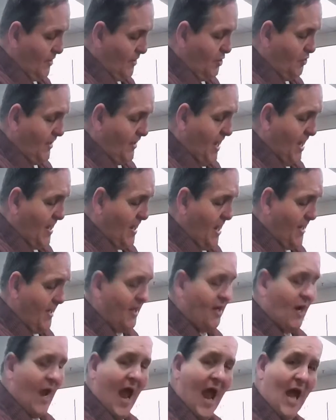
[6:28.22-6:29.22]
You cannot
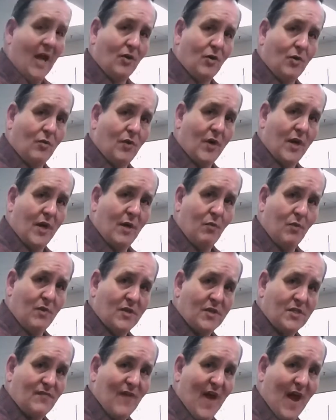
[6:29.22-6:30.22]
get an accurate reading
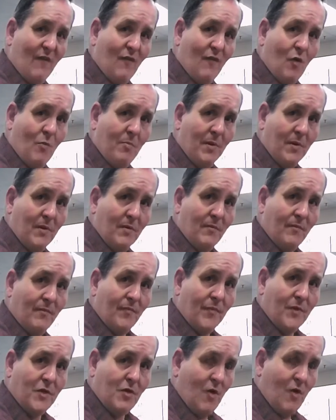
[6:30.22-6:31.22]
with this valve open.
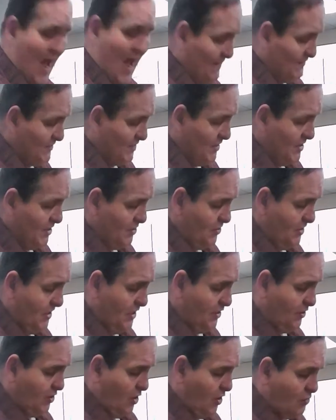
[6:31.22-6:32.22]
You have to
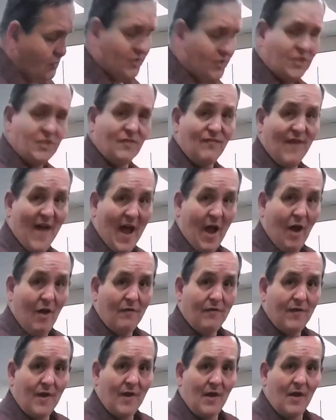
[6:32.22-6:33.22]
literally close this
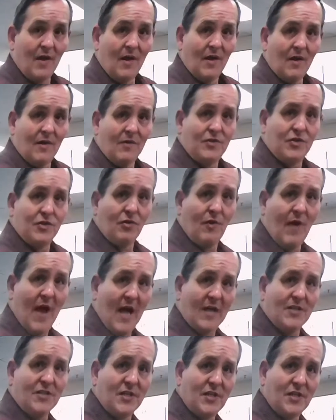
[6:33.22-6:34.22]
valve to
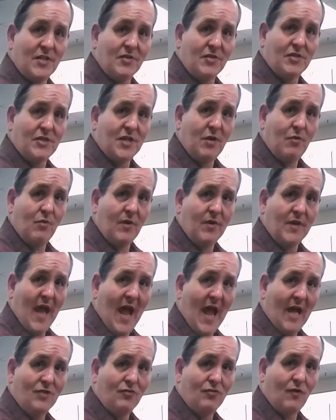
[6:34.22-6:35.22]
actually just see what
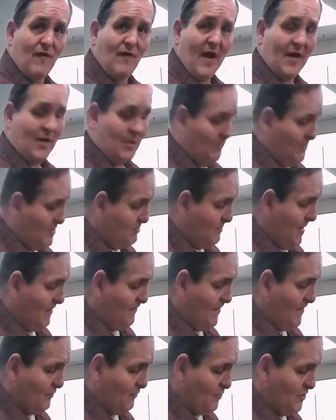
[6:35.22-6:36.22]
the actual vacuum is.
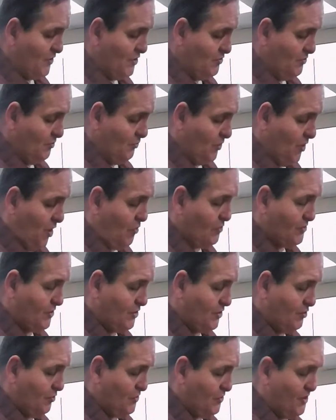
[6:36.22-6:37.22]
Matter of fact, when you close
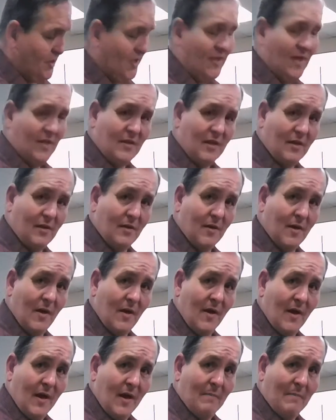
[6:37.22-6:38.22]
it, you'll see that
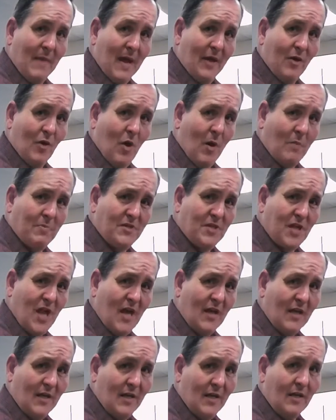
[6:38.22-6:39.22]
it may go up
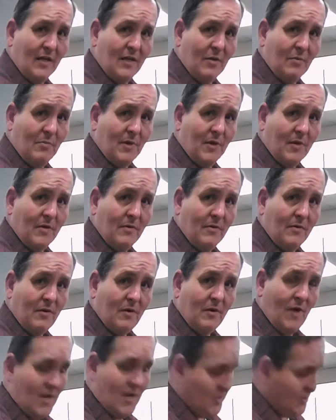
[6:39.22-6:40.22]
slightly a little bit.
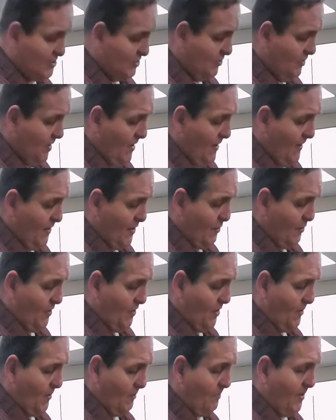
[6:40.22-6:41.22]
Right? So you
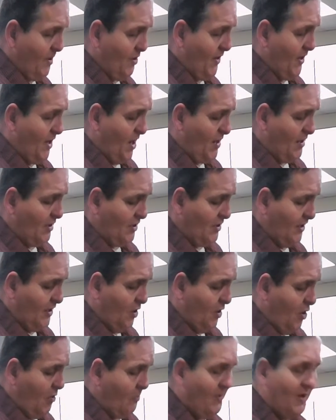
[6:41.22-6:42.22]
want to periodically
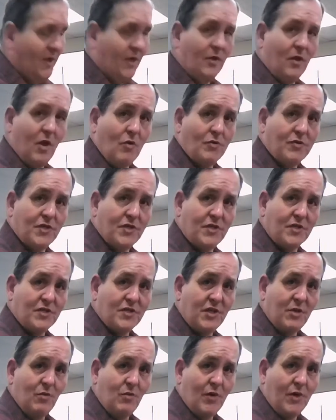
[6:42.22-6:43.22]
open and close it to
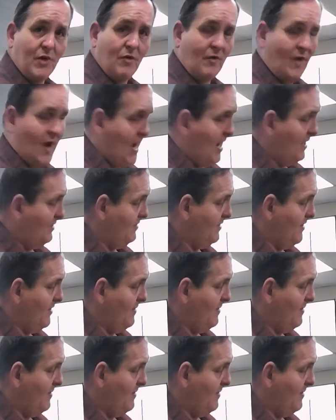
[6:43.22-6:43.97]
see where you're at.